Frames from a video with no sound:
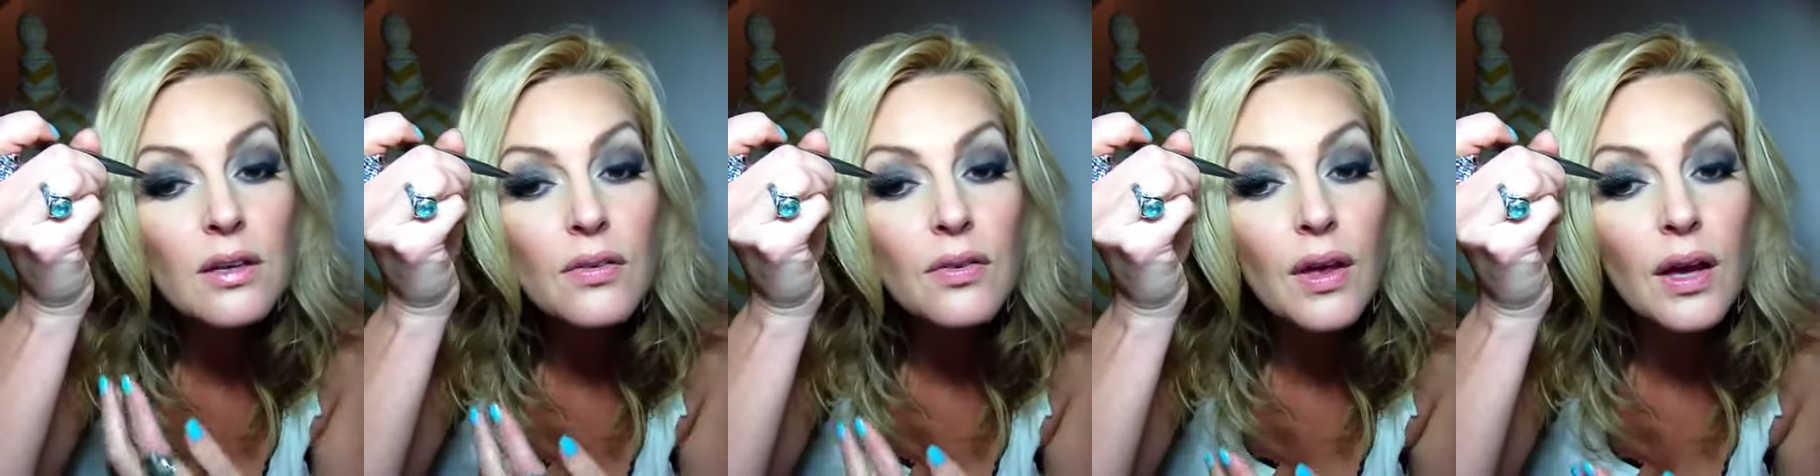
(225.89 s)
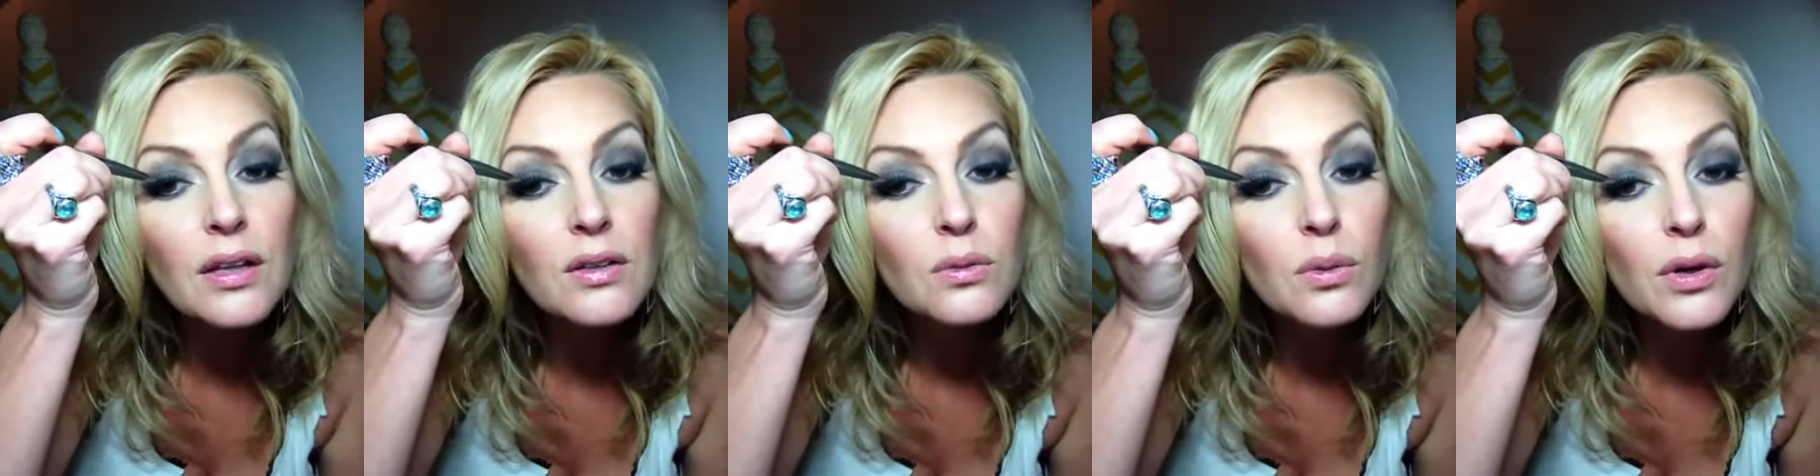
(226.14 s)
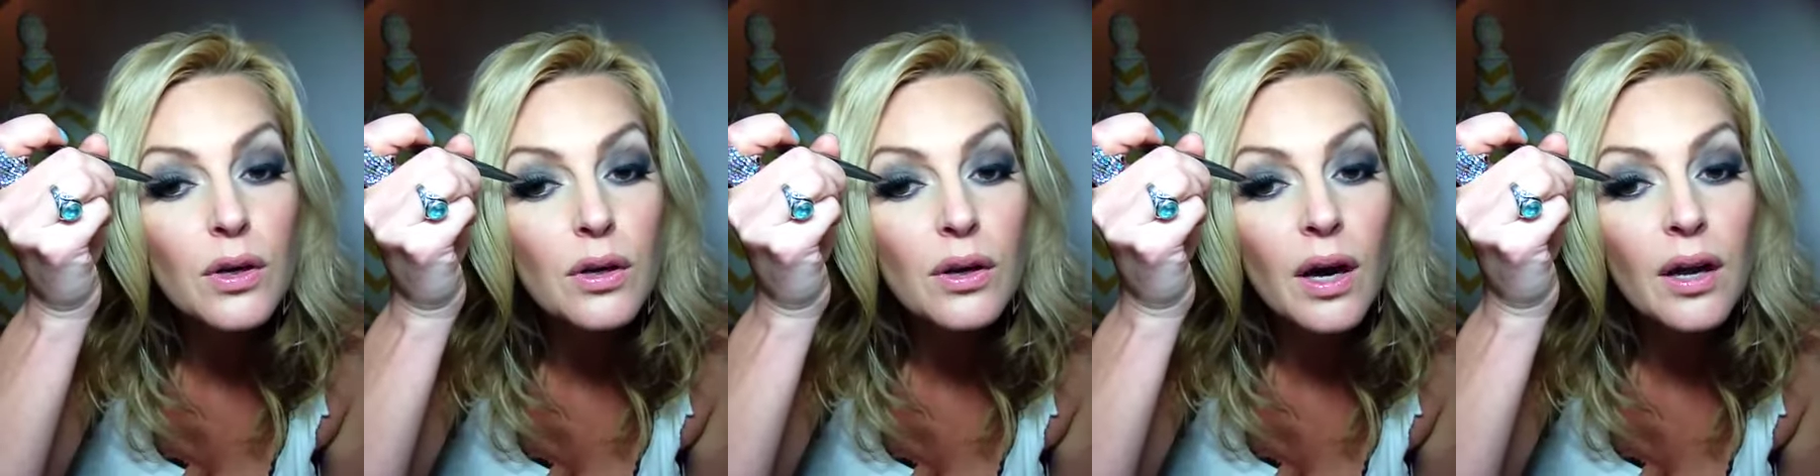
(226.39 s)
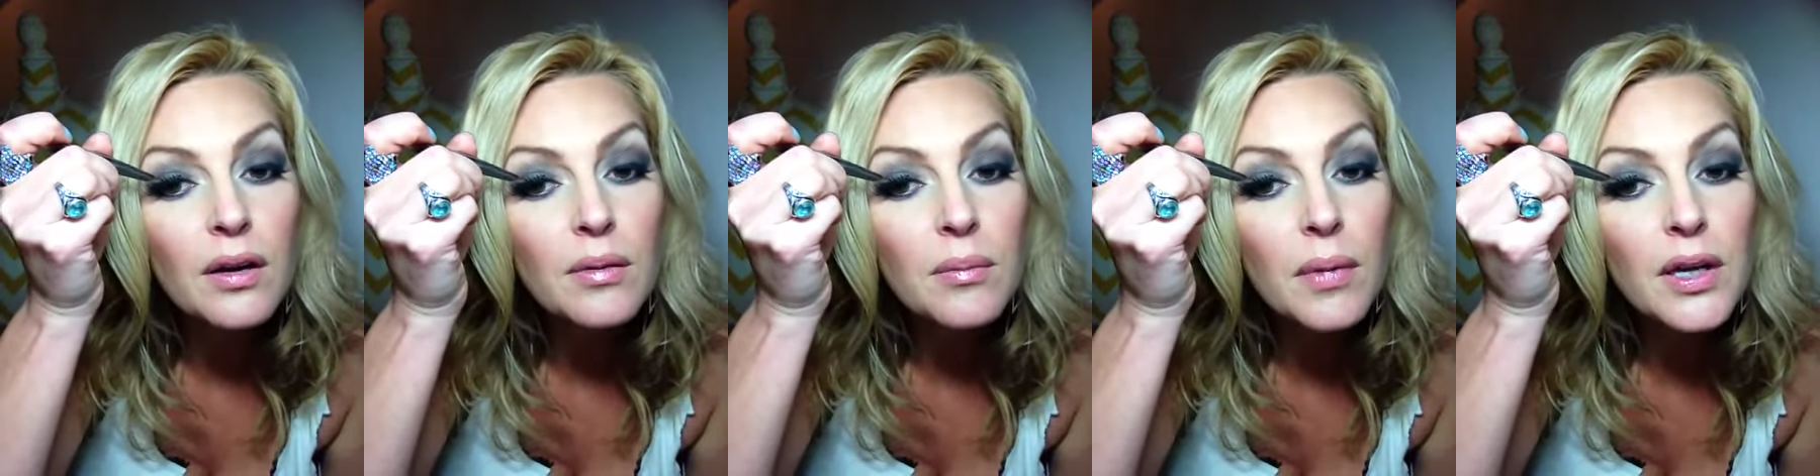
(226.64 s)
and that's where you
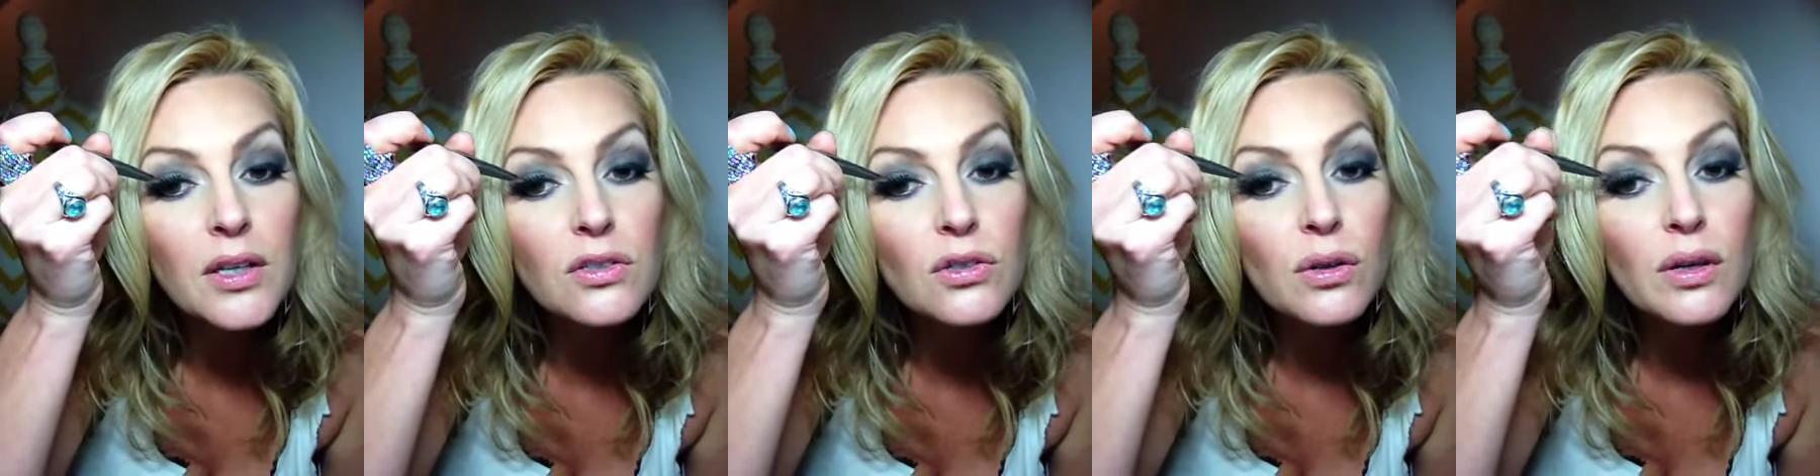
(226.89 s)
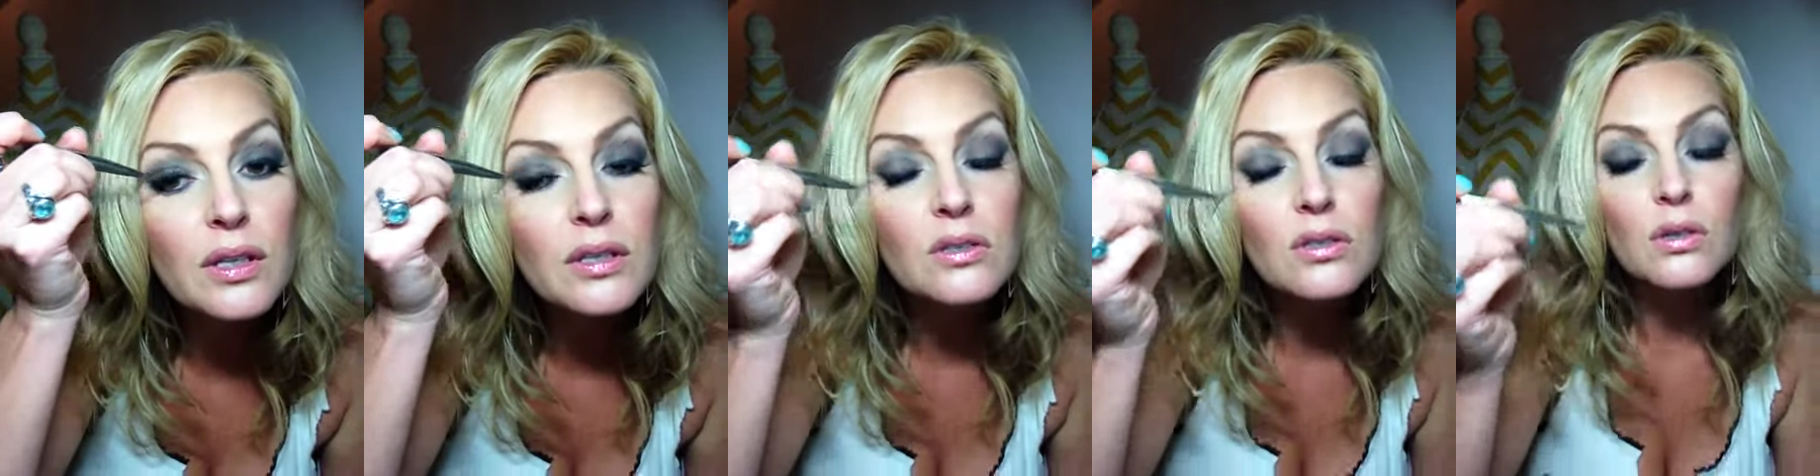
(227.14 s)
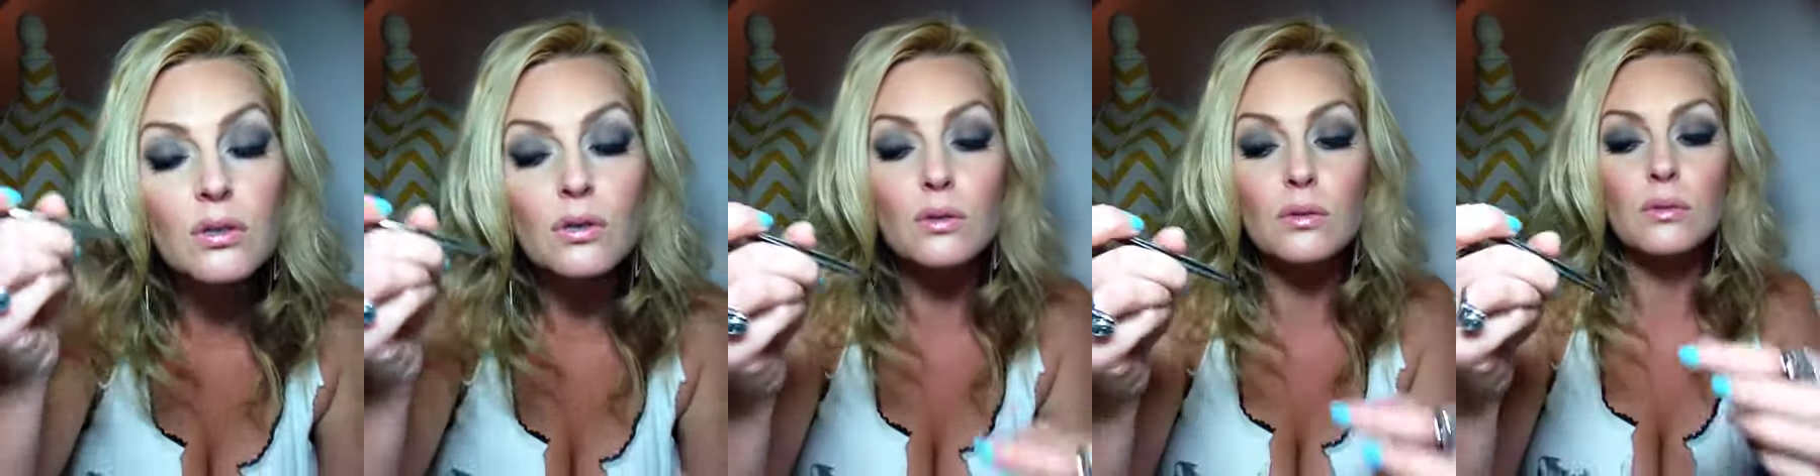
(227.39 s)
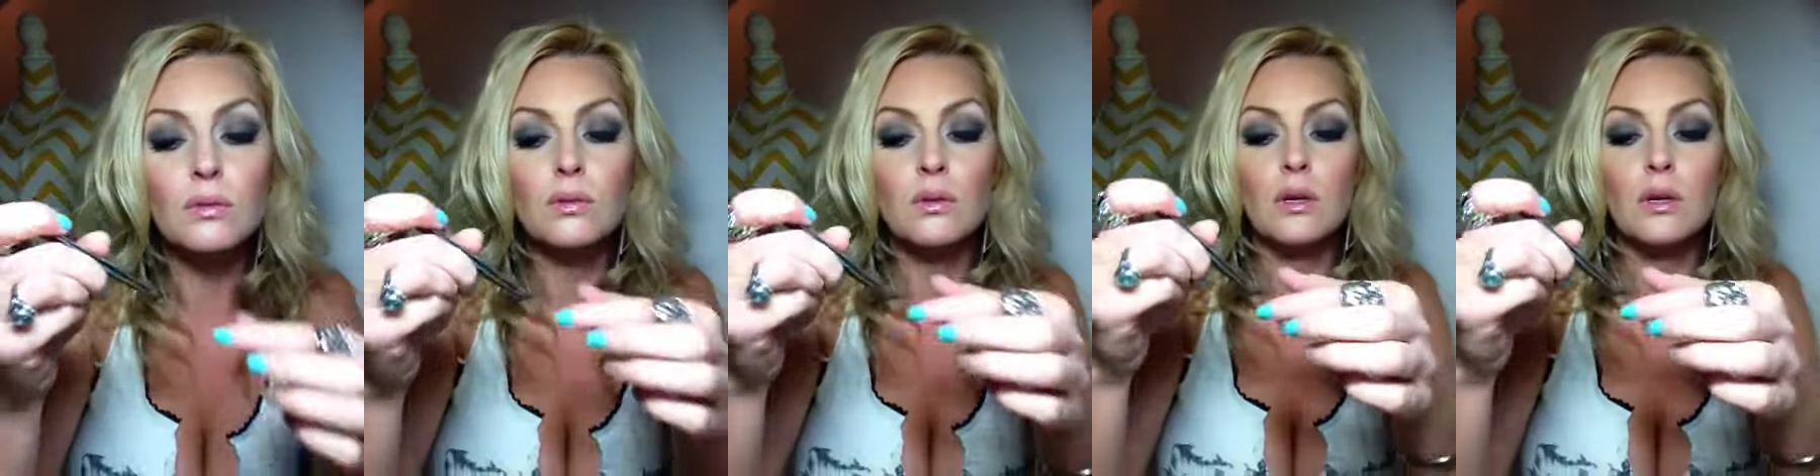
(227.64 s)
kind of measure it to.